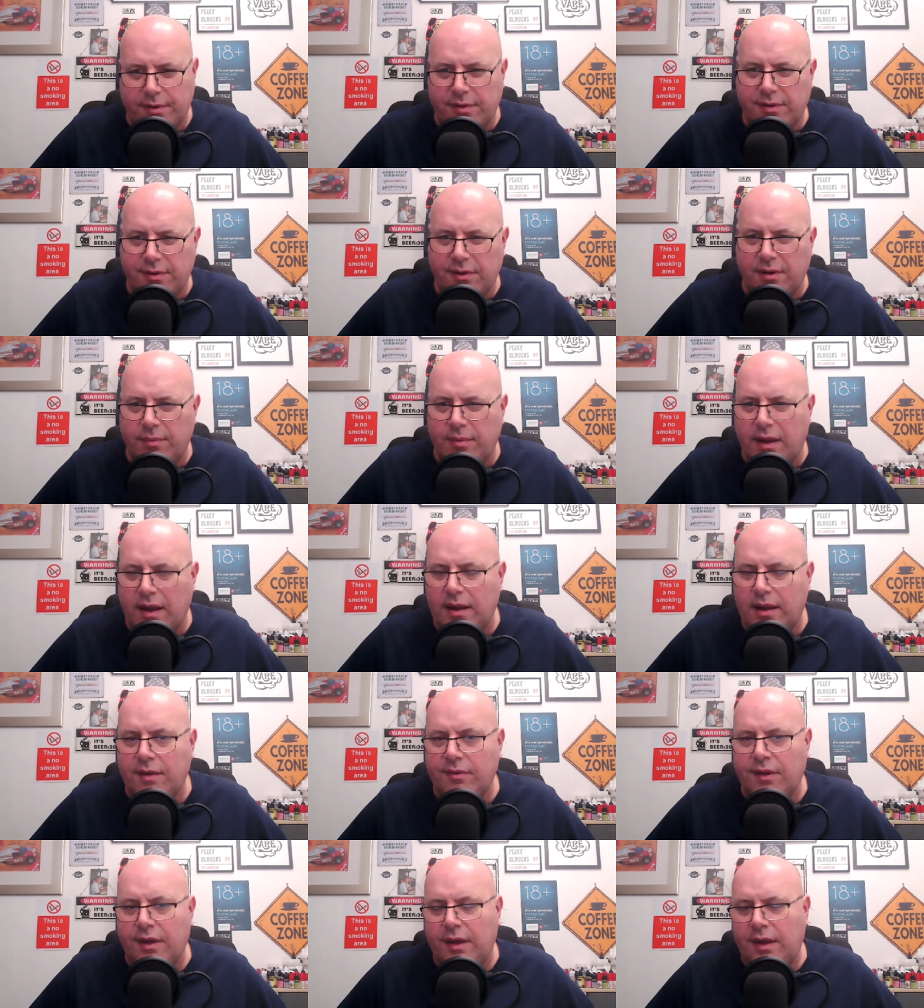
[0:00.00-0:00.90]
I said, "Oh
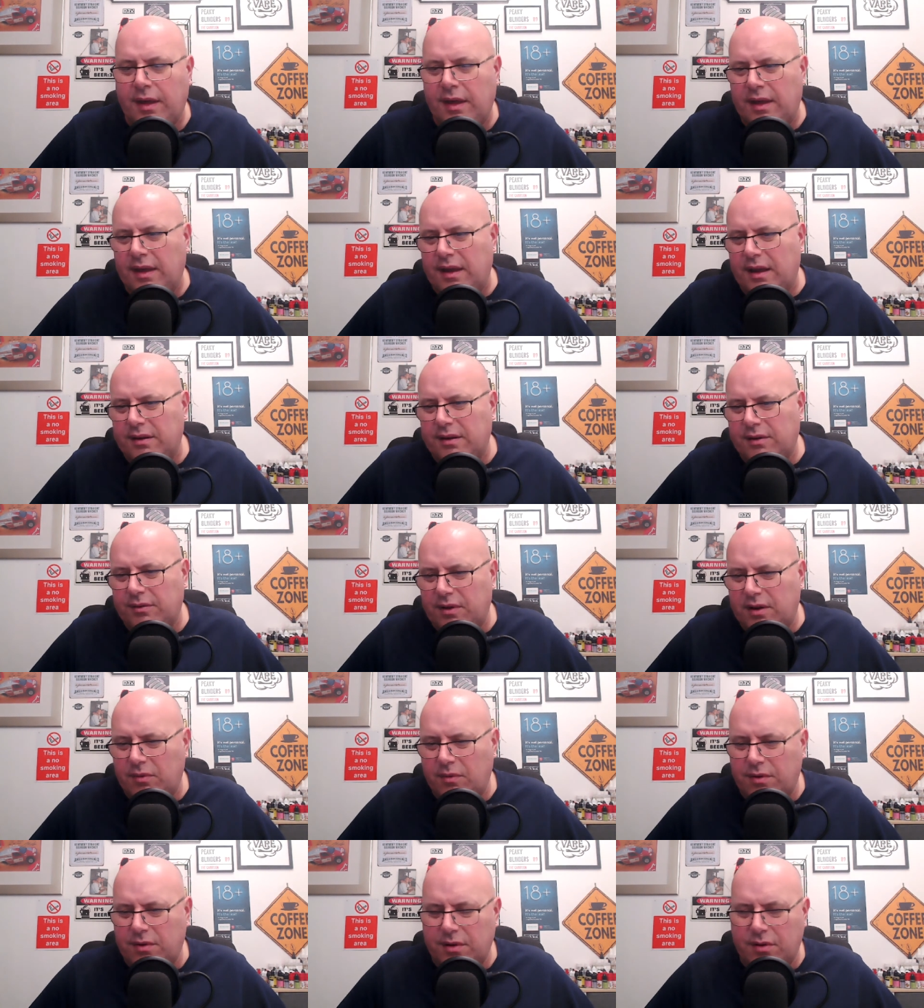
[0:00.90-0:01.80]
man, I don't
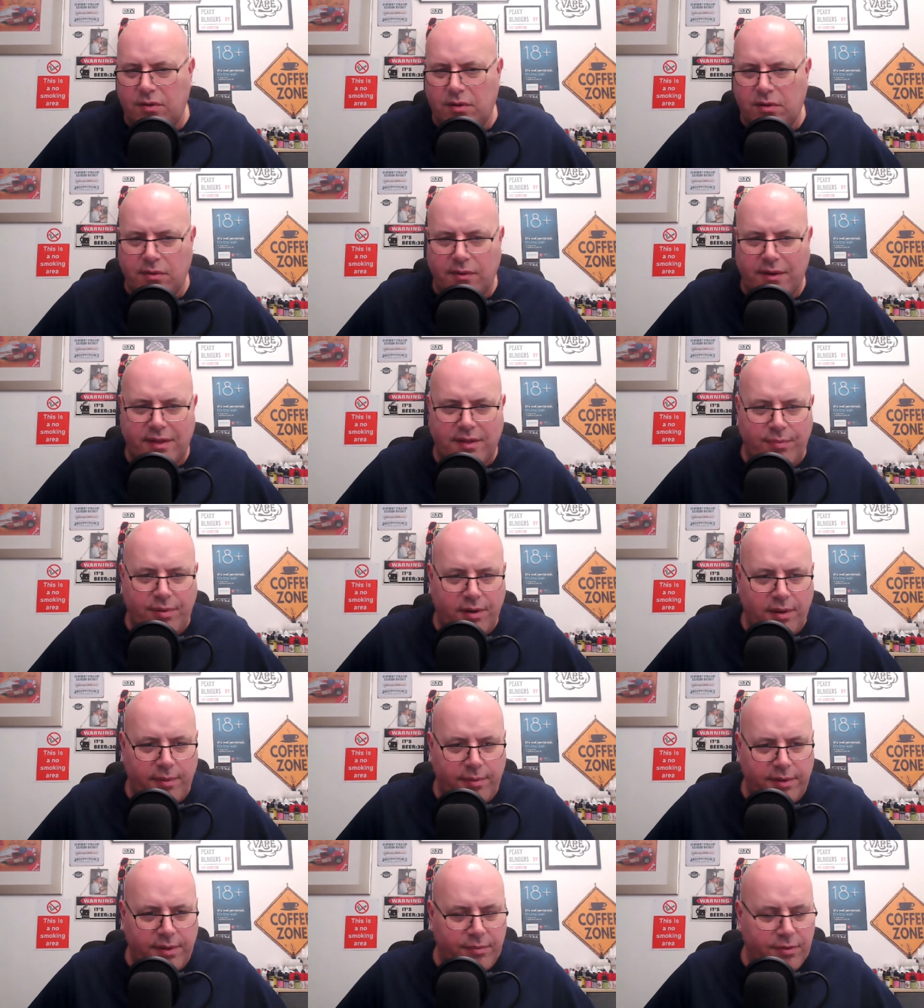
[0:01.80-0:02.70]
really want to go all the way to
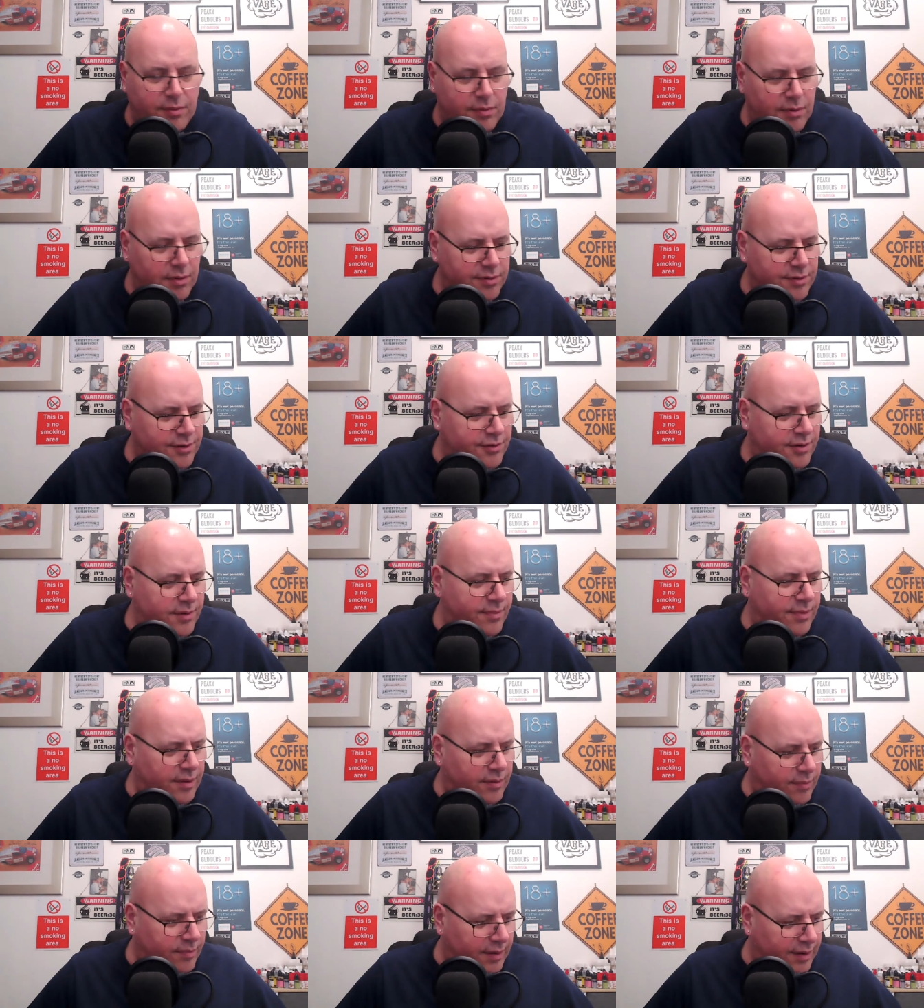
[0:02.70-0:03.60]
Birmingham to watch a
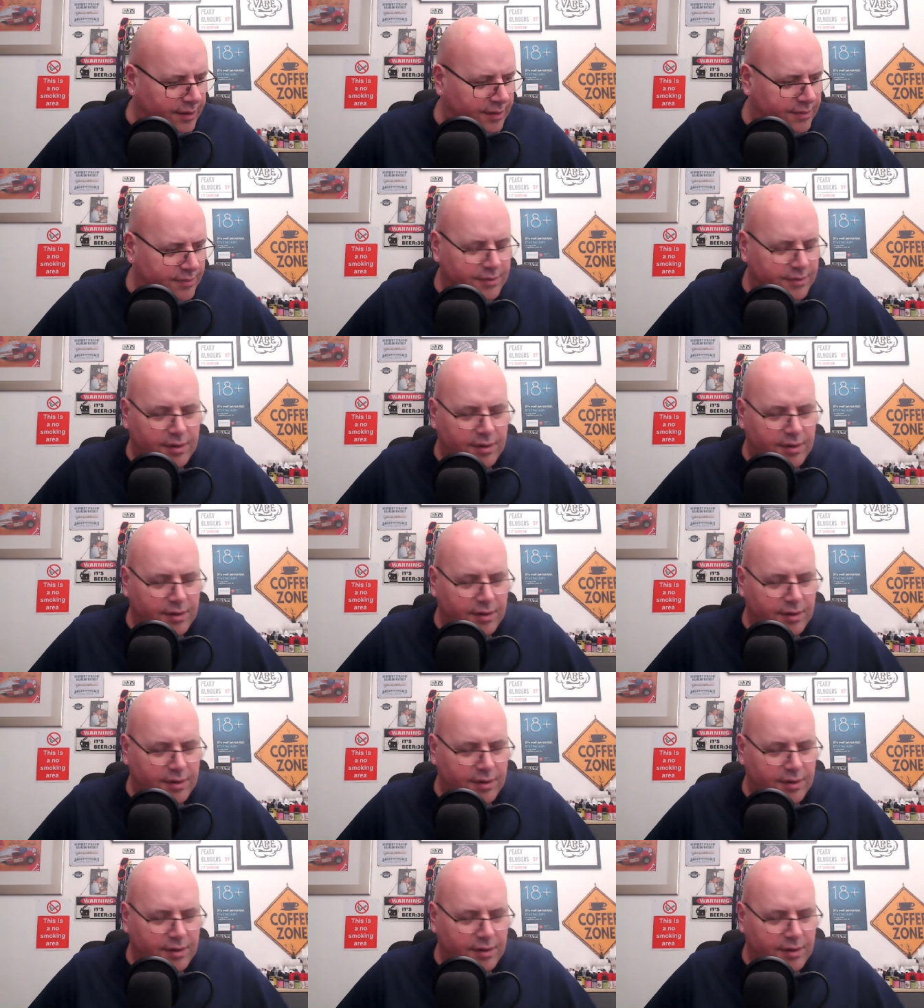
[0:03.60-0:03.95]
tribute band,"